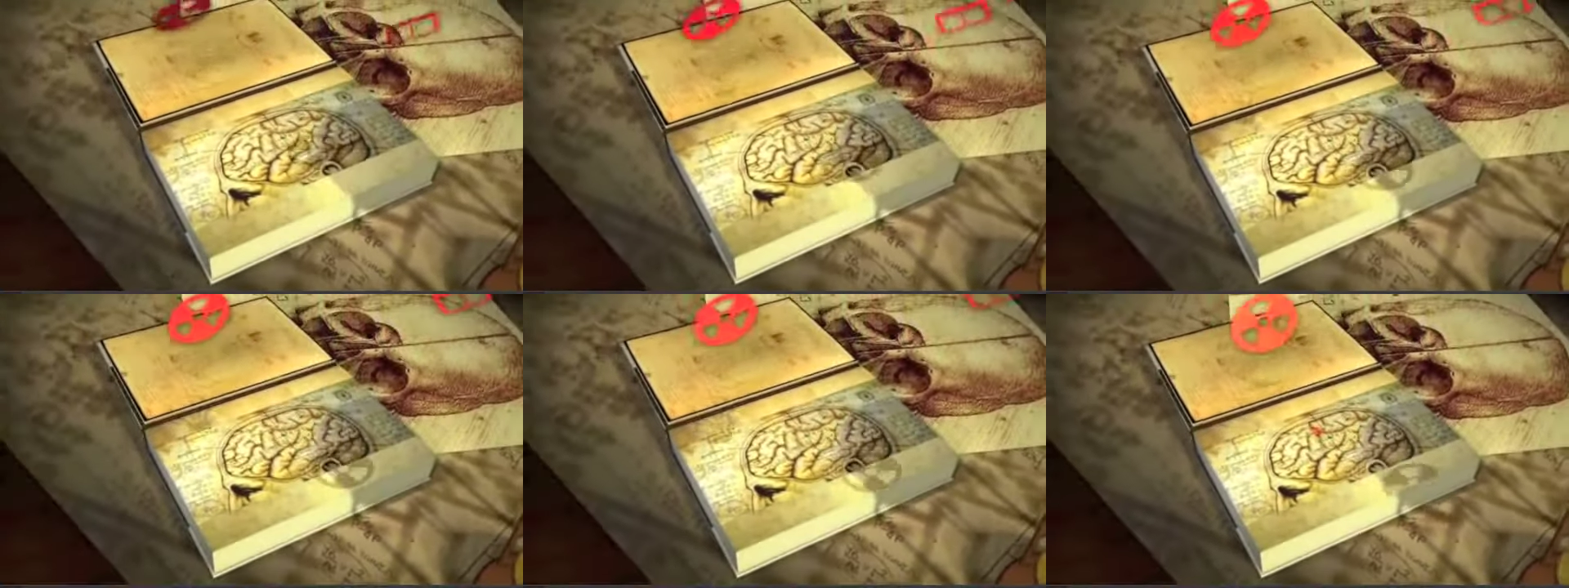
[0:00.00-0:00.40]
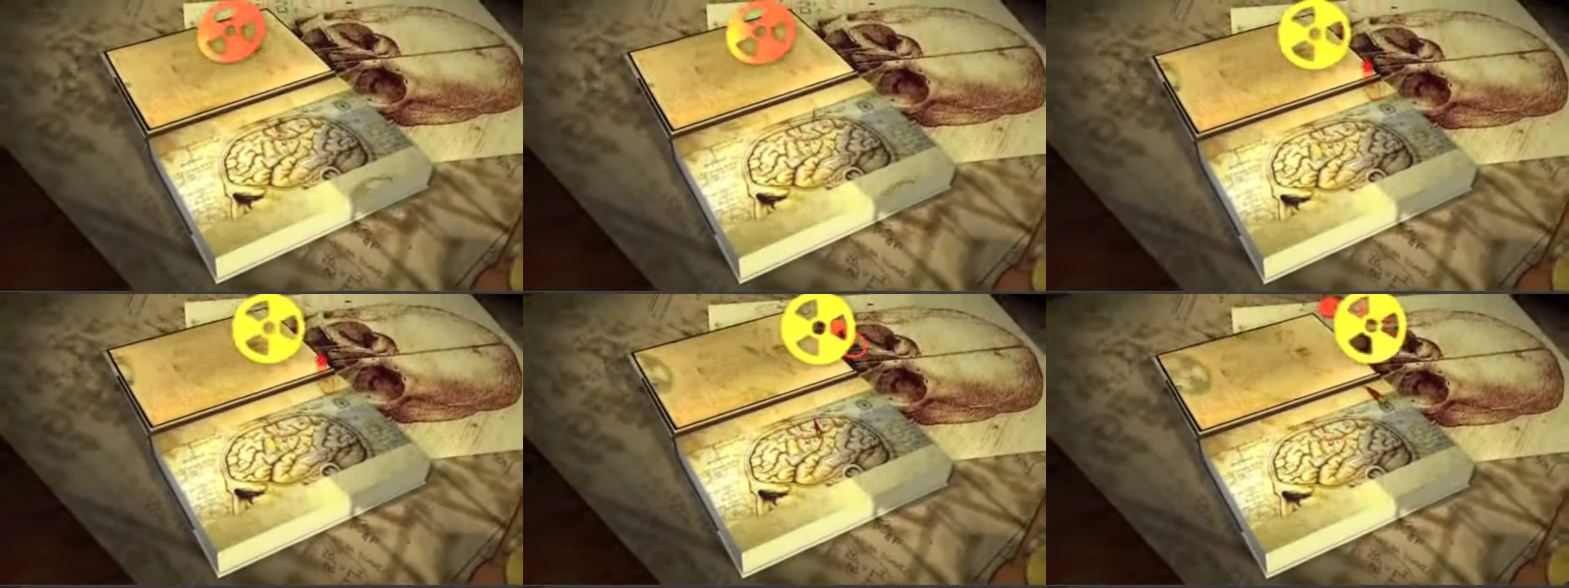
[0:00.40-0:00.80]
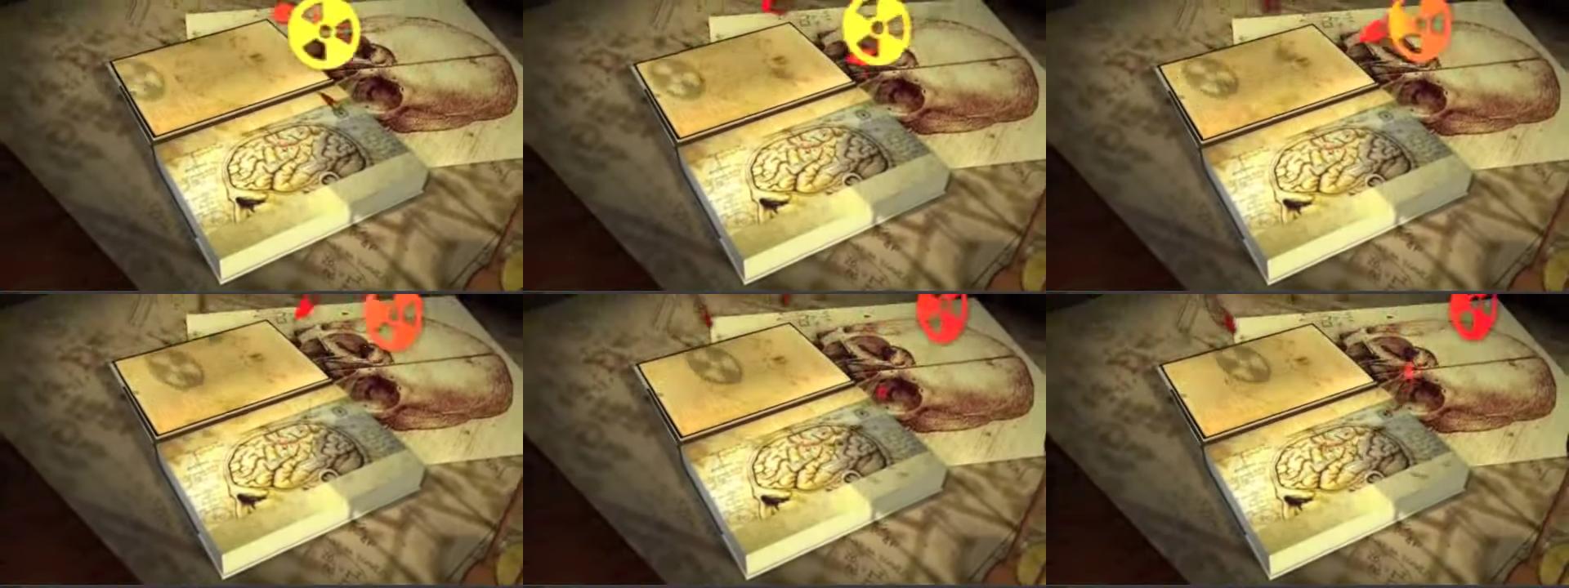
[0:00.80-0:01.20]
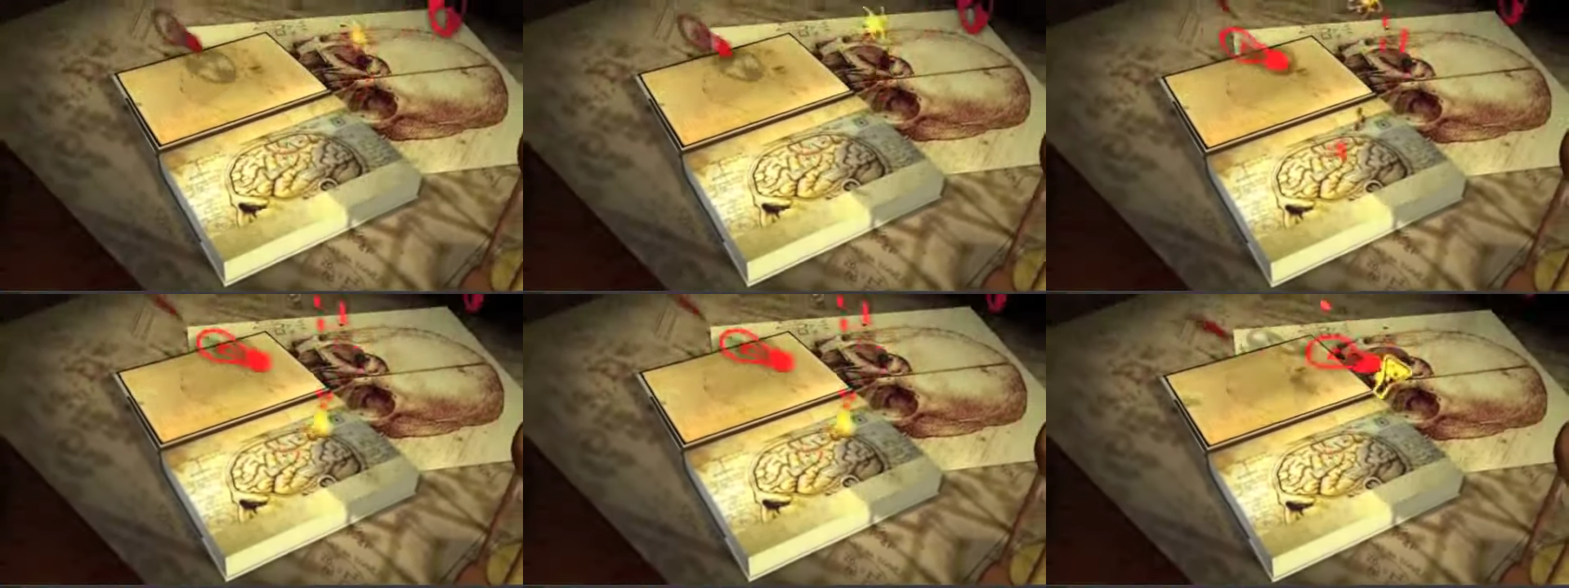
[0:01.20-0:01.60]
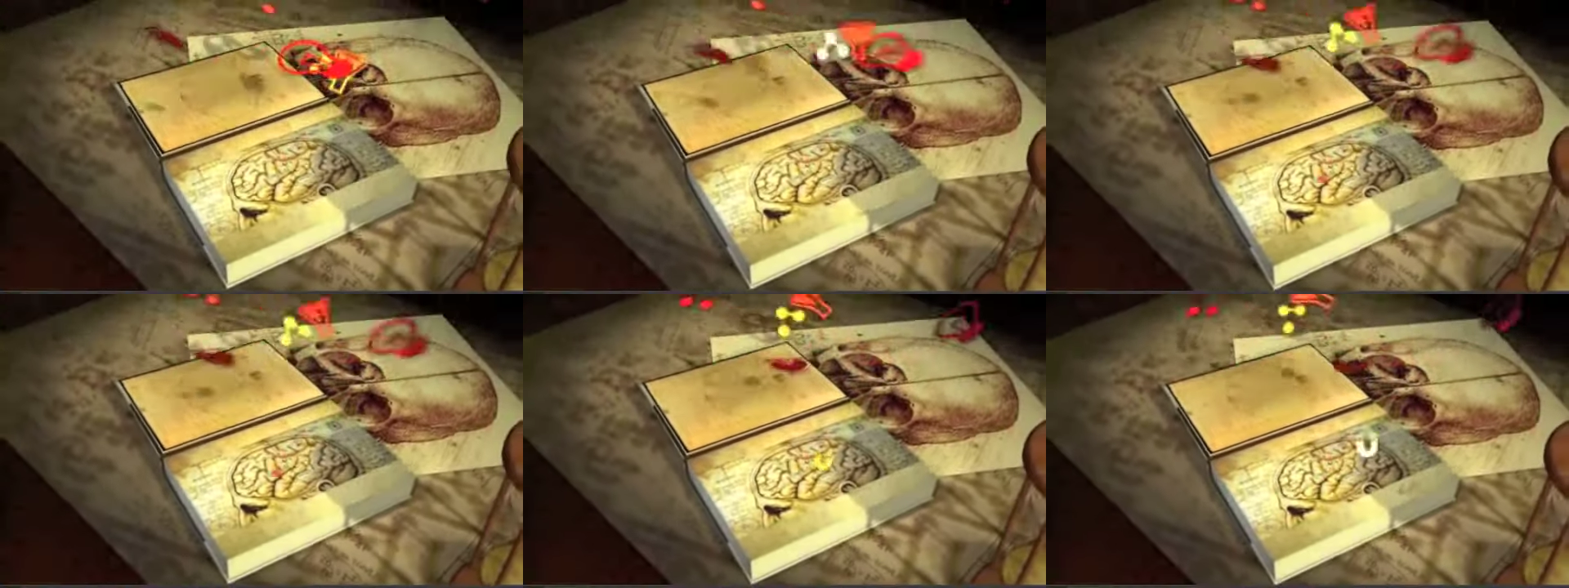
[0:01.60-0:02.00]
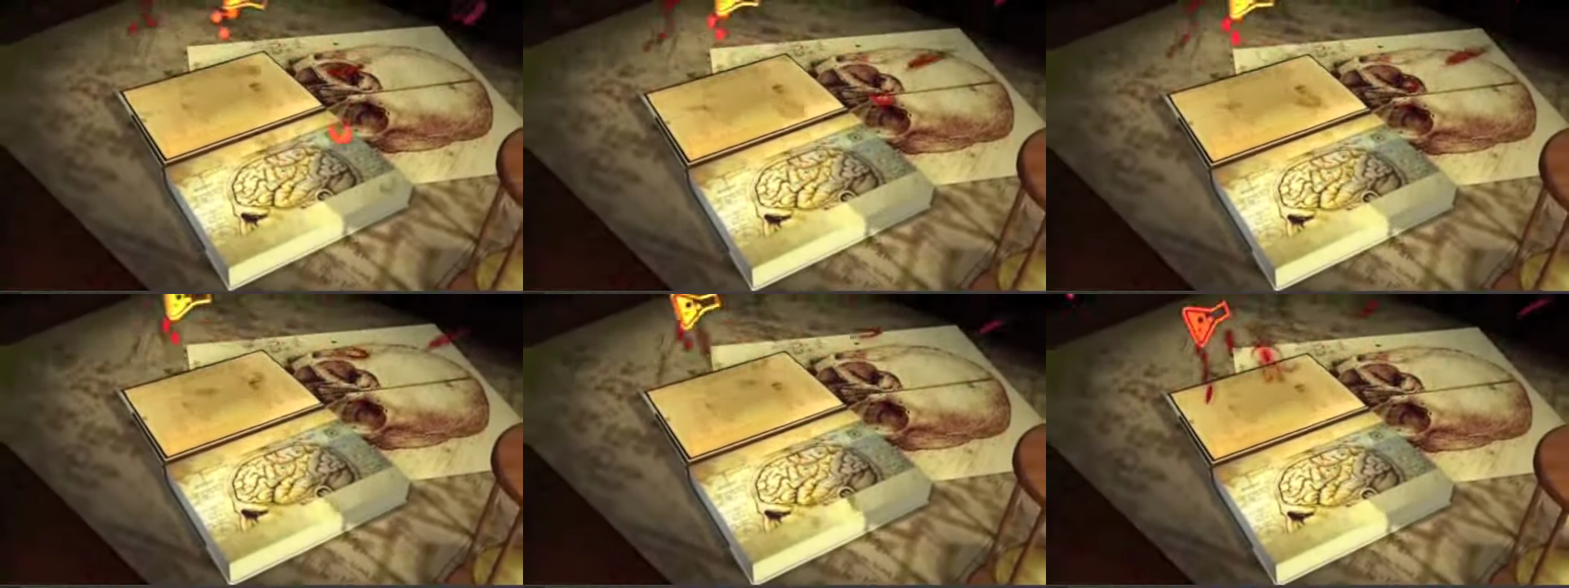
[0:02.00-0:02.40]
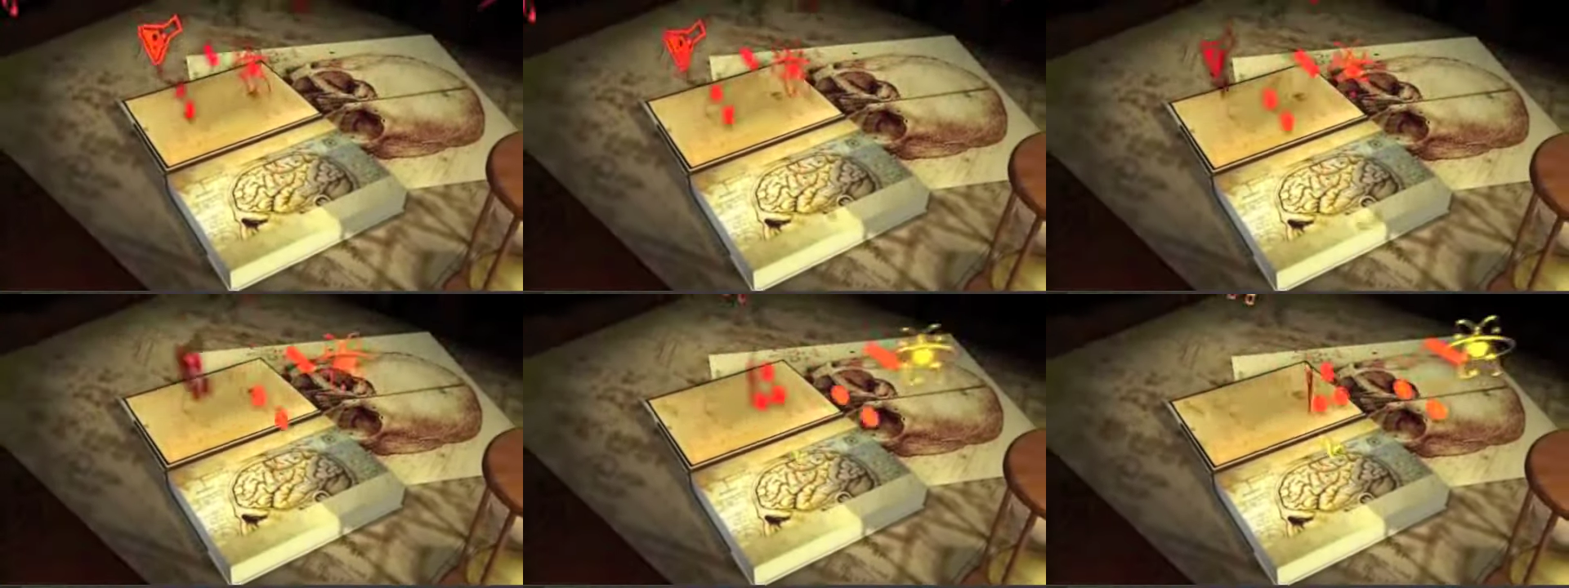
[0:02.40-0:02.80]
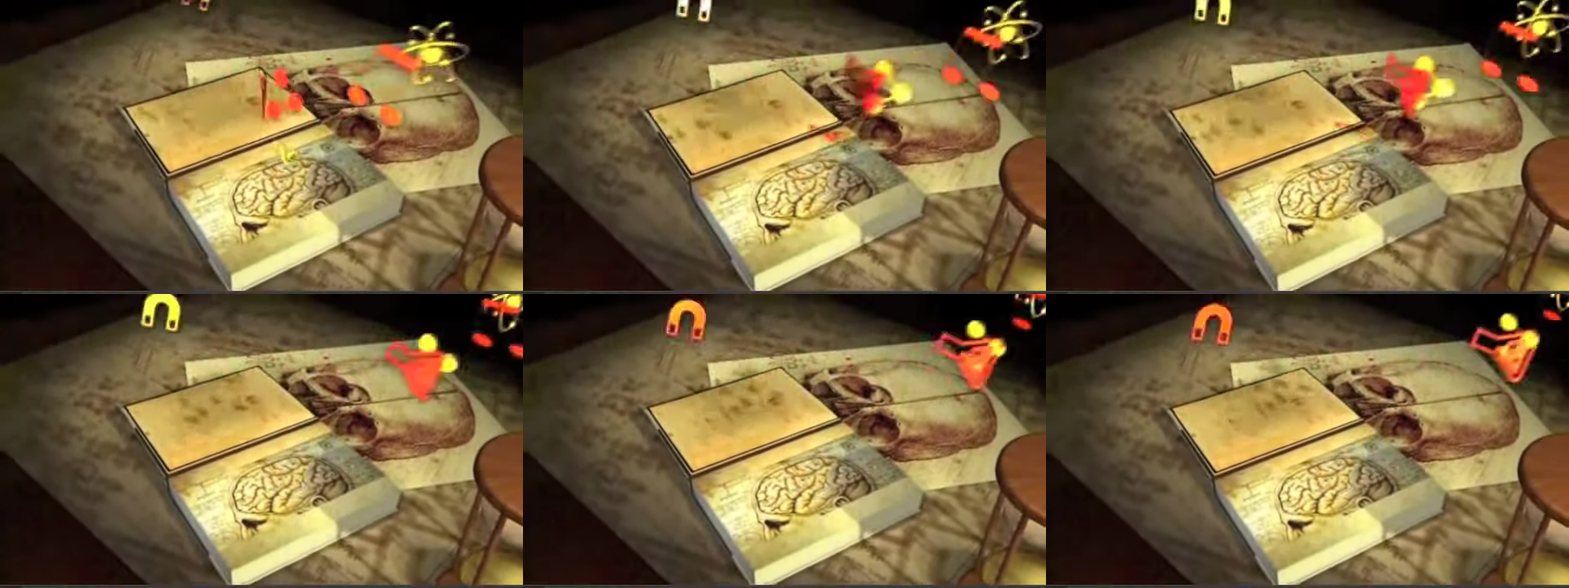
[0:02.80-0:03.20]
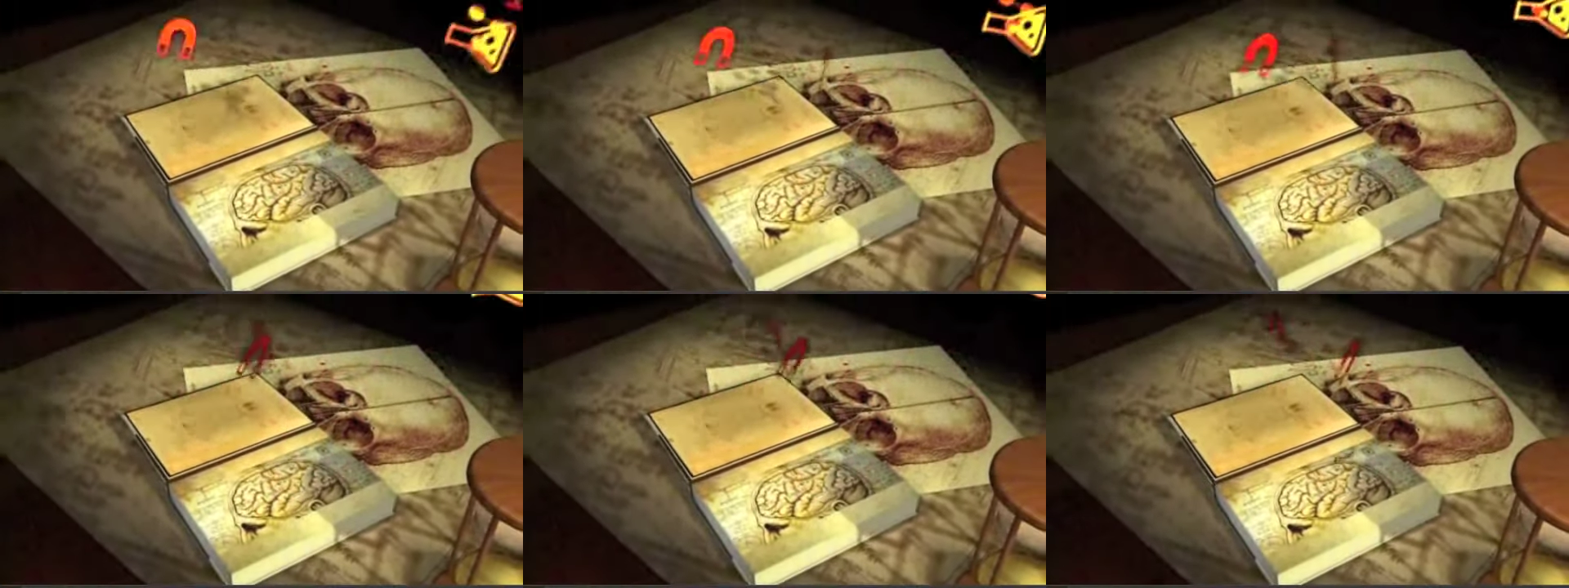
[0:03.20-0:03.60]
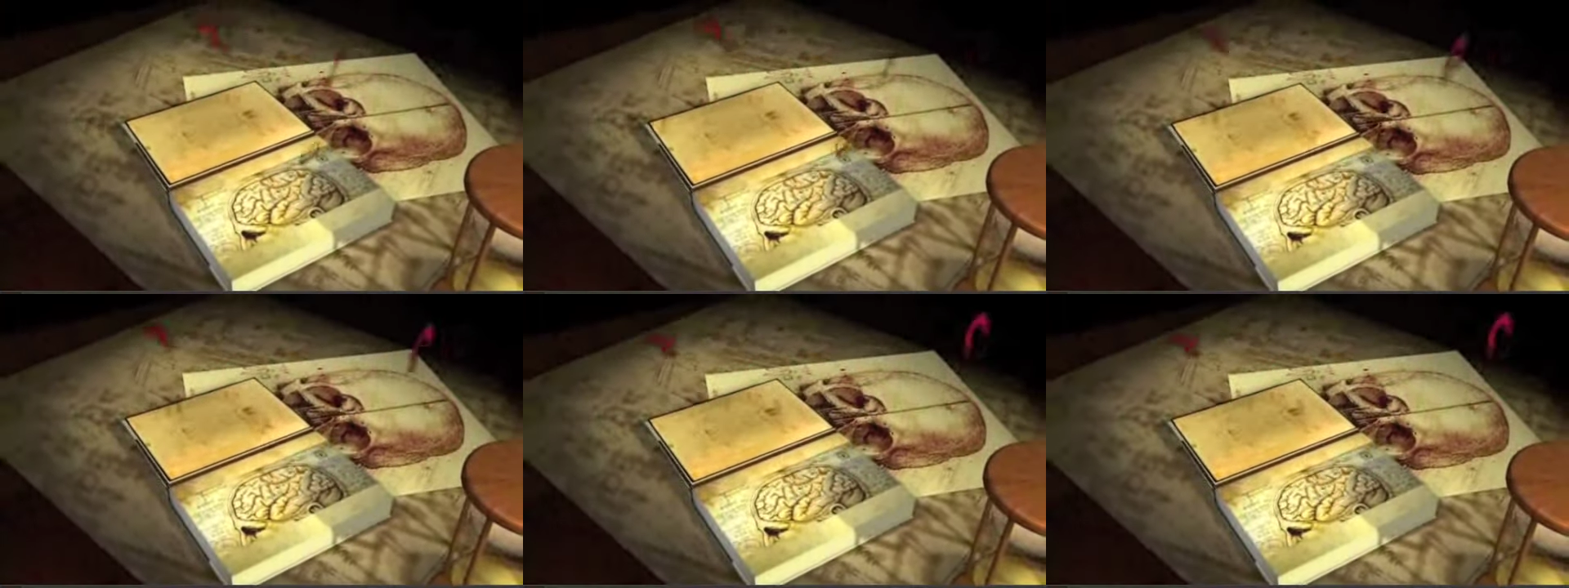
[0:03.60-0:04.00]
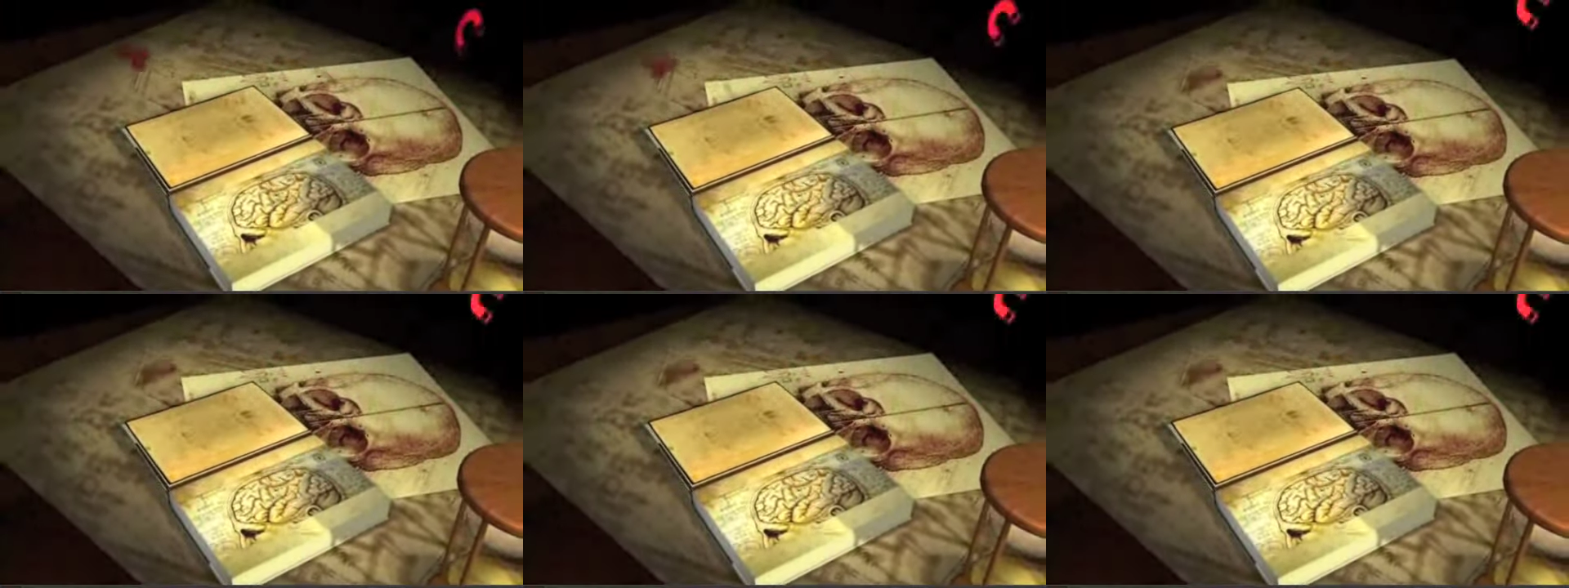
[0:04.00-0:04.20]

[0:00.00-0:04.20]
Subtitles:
[unreadable: no face in view]